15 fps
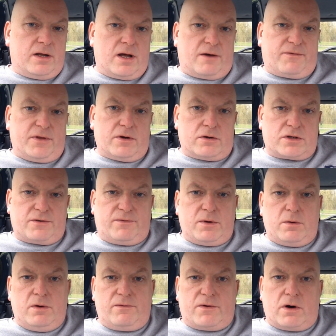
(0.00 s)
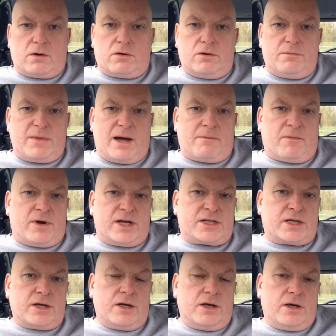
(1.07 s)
Now, for those of you who've got good memories,